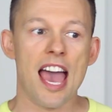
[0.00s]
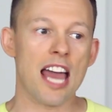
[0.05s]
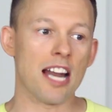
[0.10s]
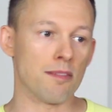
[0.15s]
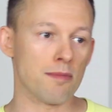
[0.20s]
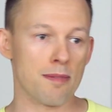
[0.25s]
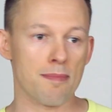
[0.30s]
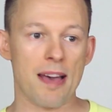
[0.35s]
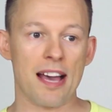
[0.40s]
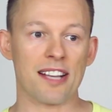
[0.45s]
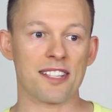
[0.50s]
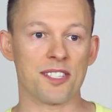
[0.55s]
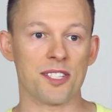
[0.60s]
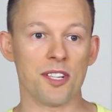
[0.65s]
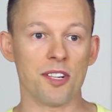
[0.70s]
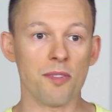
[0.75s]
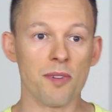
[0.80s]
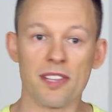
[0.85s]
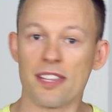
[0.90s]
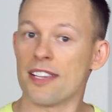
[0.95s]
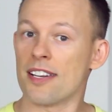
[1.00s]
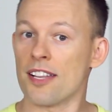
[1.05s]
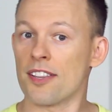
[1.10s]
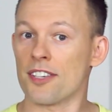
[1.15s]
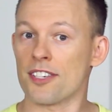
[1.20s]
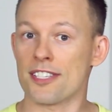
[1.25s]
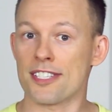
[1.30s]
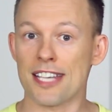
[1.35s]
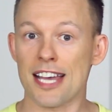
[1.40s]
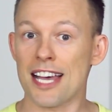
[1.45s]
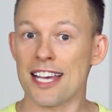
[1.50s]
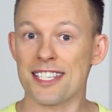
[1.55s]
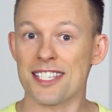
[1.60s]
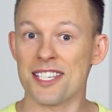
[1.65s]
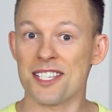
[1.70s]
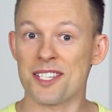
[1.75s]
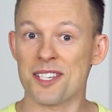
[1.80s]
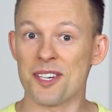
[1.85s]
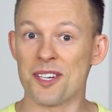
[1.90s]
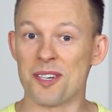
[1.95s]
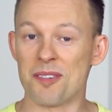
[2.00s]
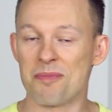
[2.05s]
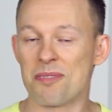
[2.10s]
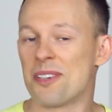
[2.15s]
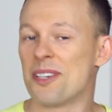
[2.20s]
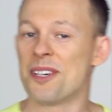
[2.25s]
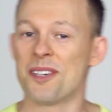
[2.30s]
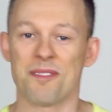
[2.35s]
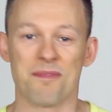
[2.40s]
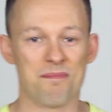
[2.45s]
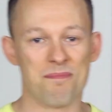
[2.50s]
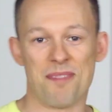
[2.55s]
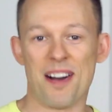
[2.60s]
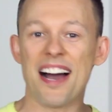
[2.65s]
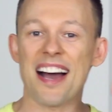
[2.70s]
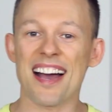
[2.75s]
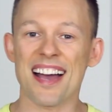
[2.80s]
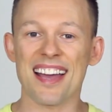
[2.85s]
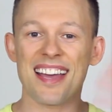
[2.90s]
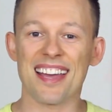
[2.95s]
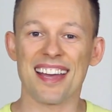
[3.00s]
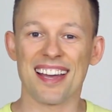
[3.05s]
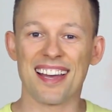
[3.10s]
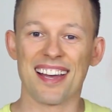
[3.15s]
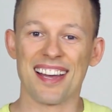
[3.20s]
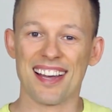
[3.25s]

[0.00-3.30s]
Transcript: and I'll be back soon with another sassy scoop. Bye.